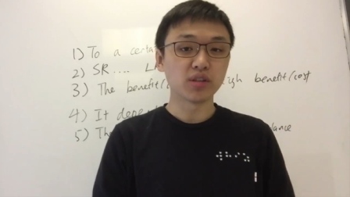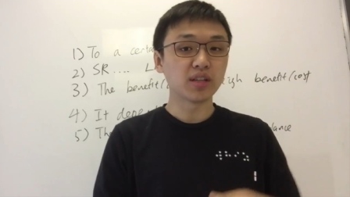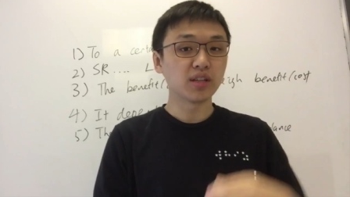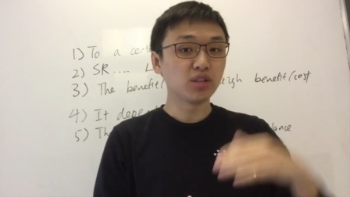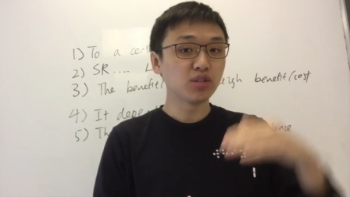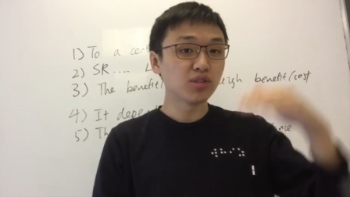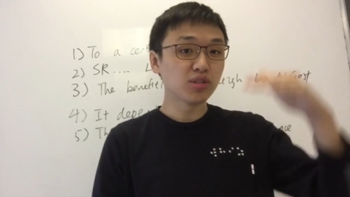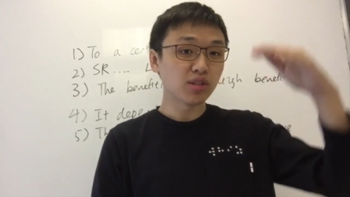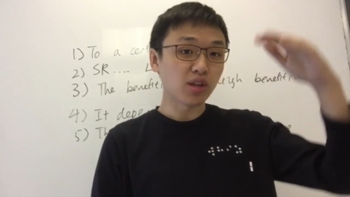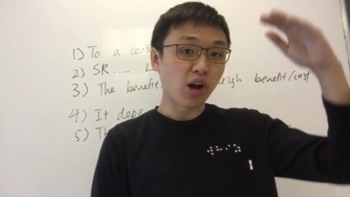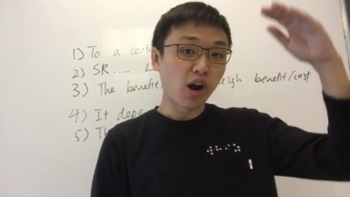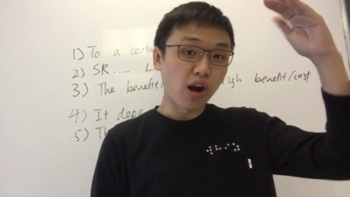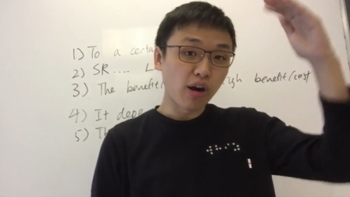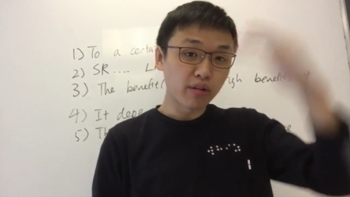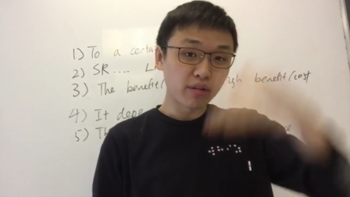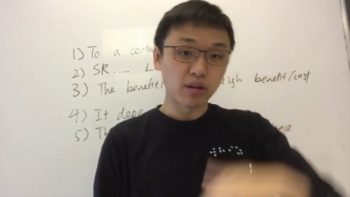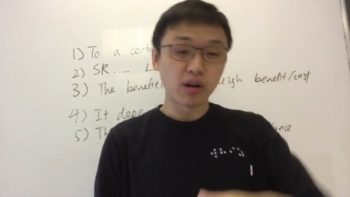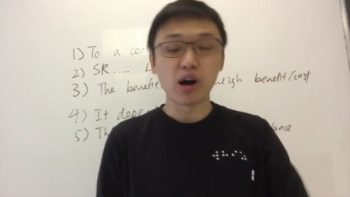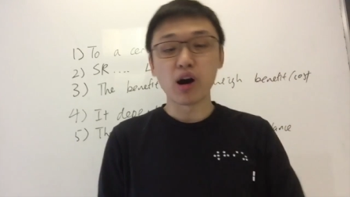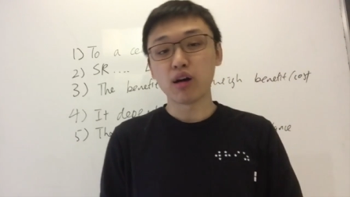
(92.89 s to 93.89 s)
You can use
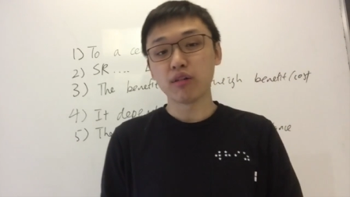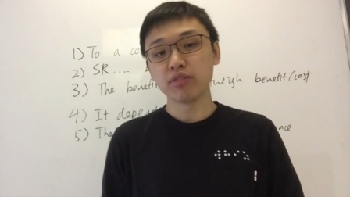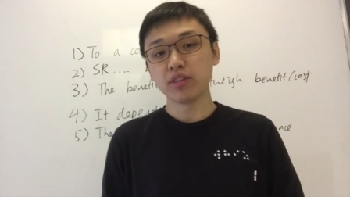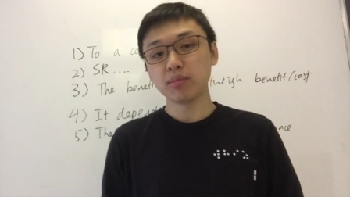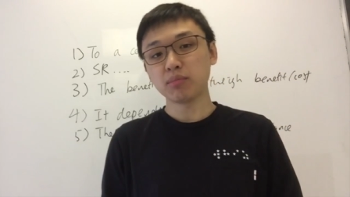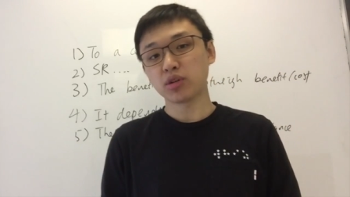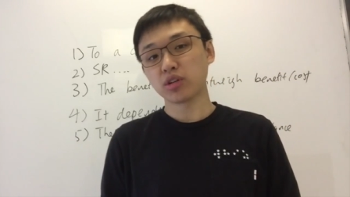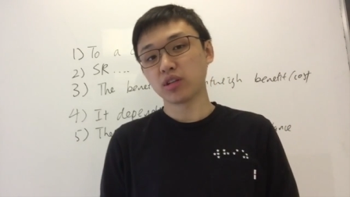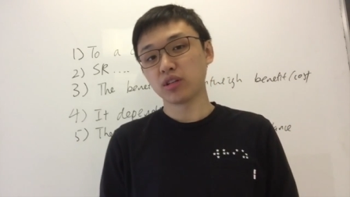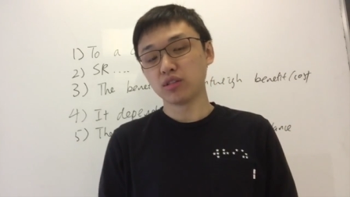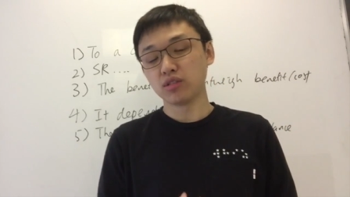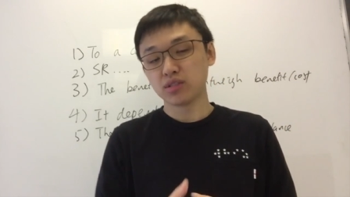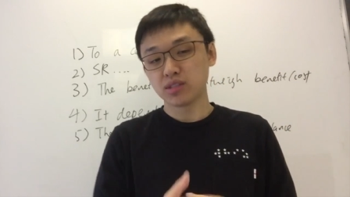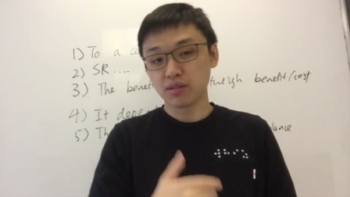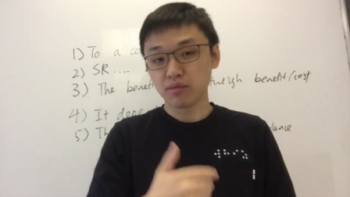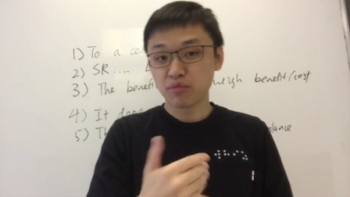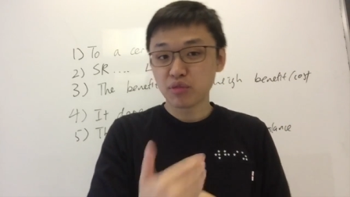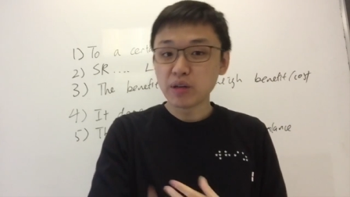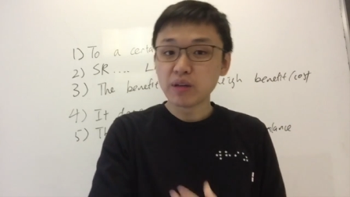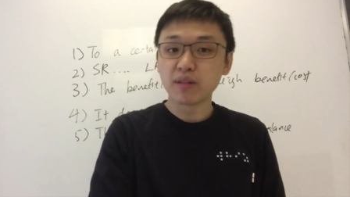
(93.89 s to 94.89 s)
all, all of them, or you can
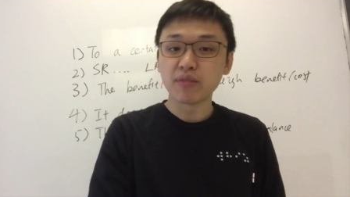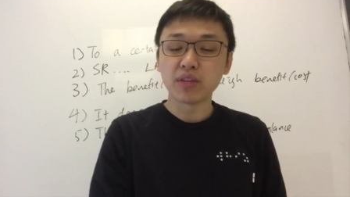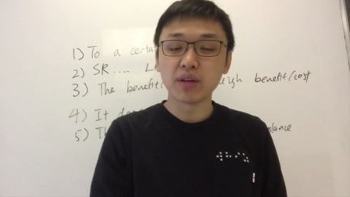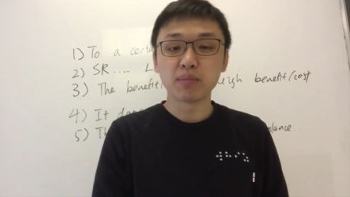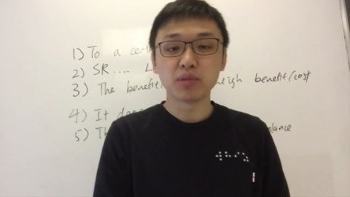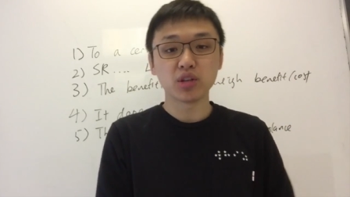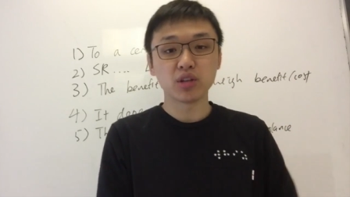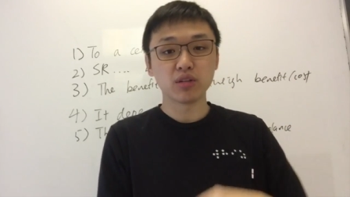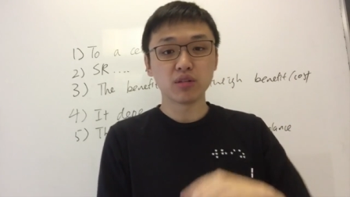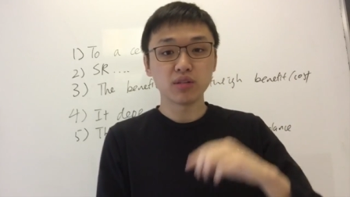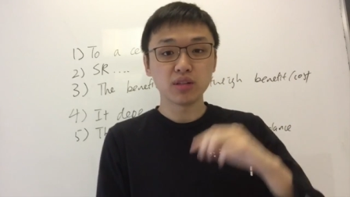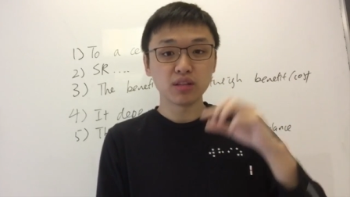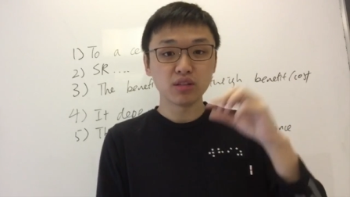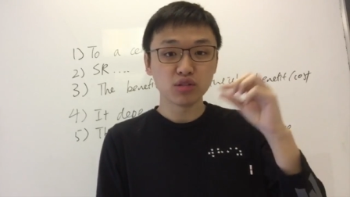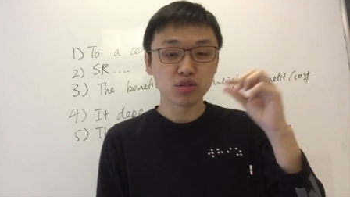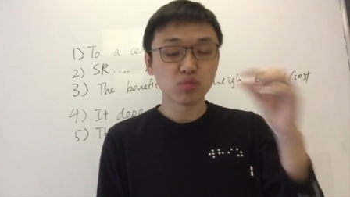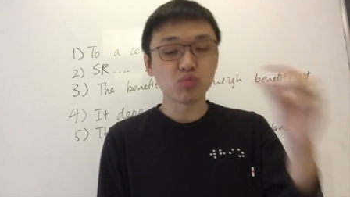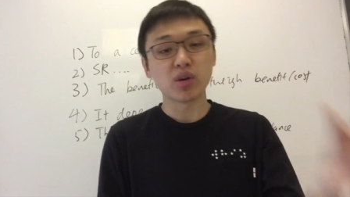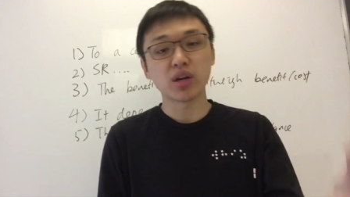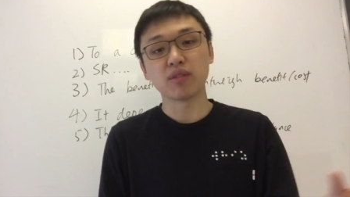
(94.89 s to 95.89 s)
use a few of them, or you can only
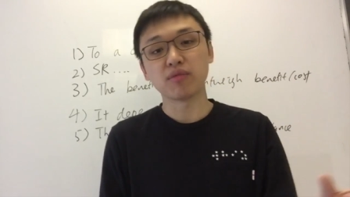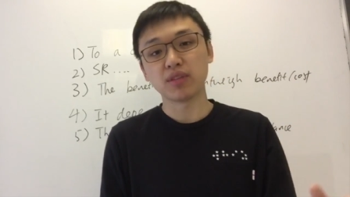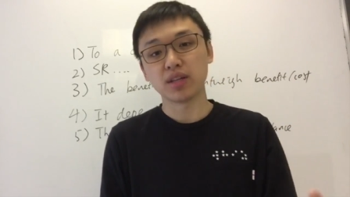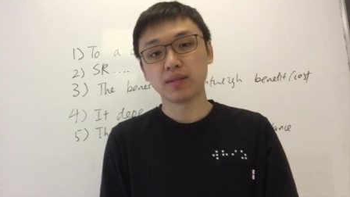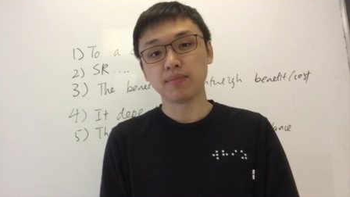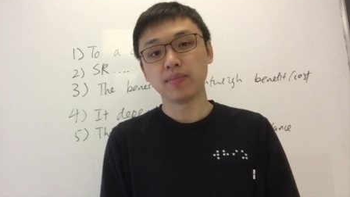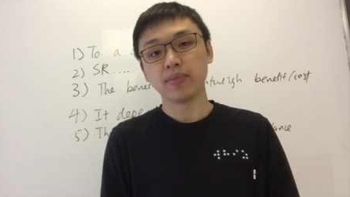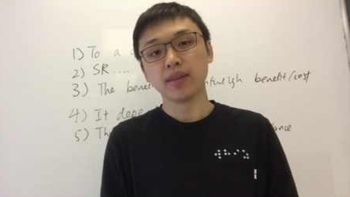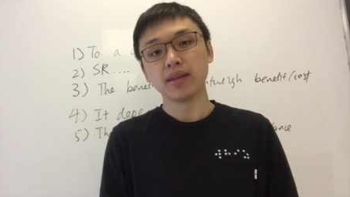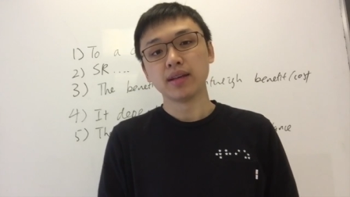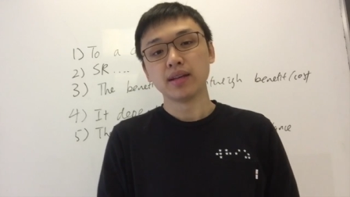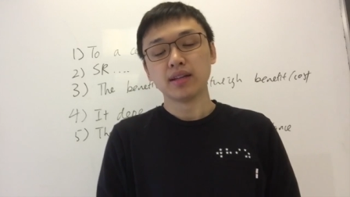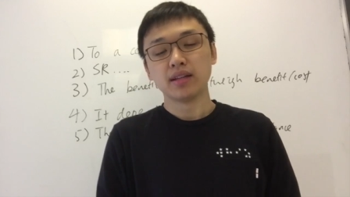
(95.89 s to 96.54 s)
use one of them.